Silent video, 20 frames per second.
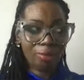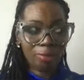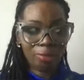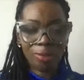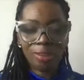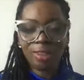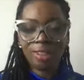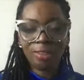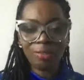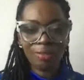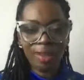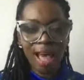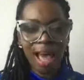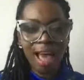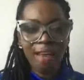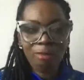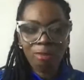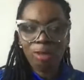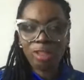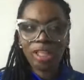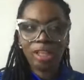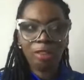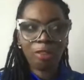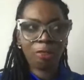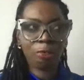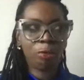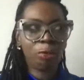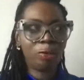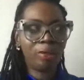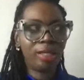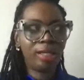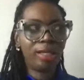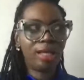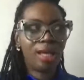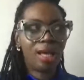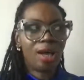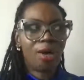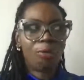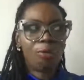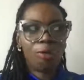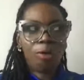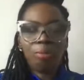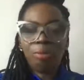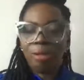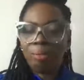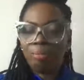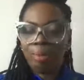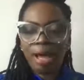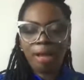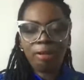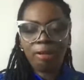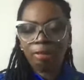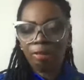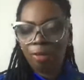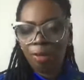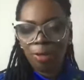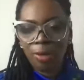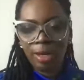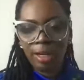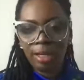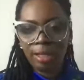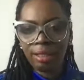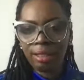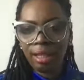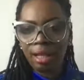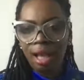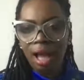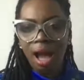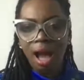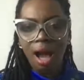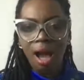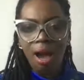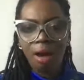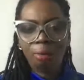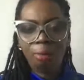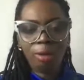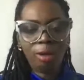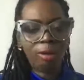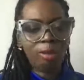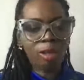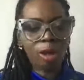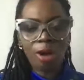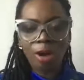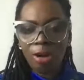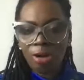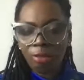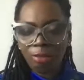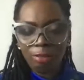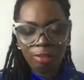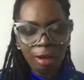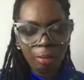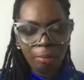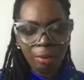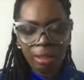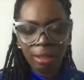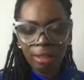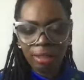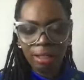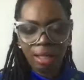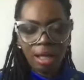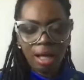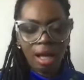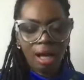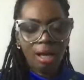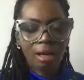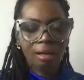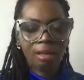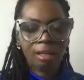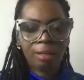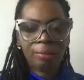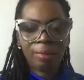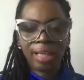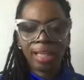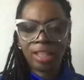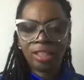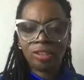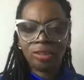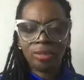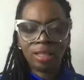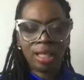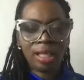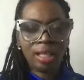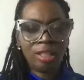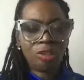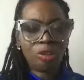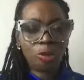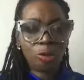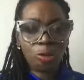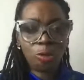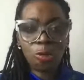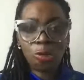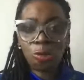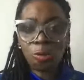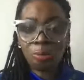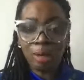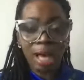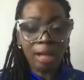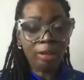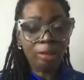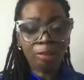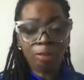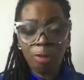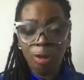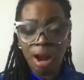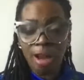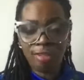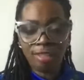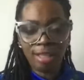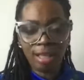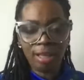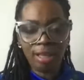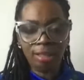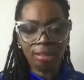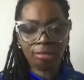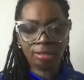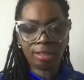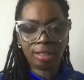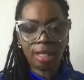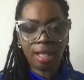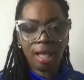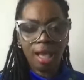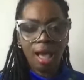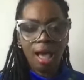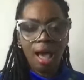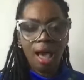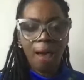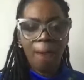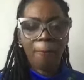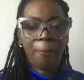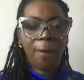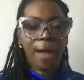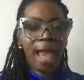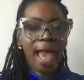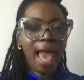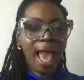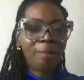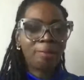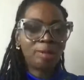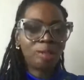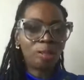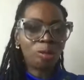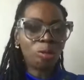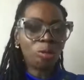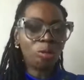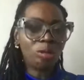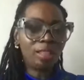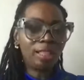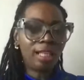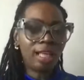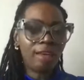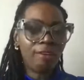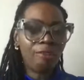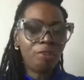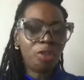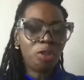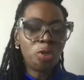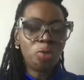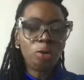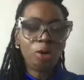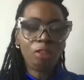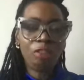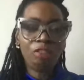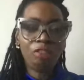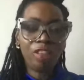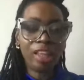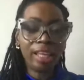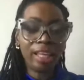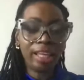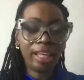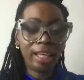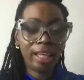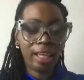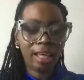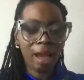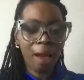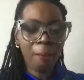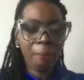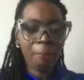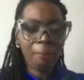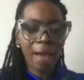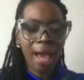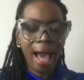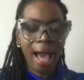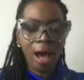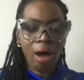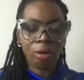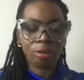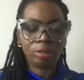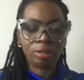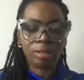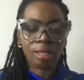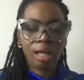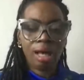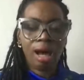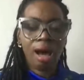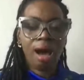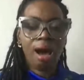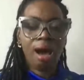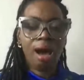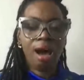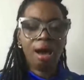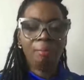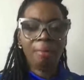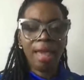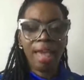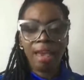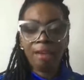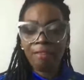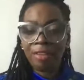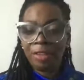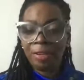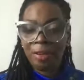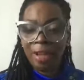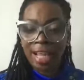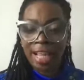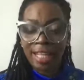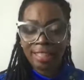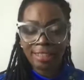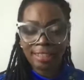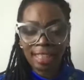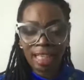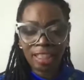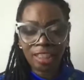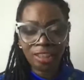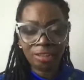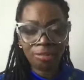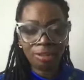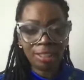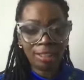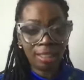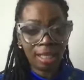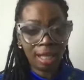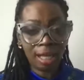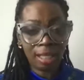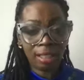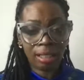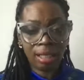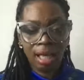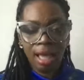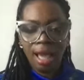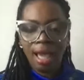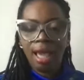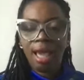We'll survive. We'll get through it. We'll be better for it. We'll learn from it, and do better for ourselves. But absolutely, if you were thinking about having your ancestry done,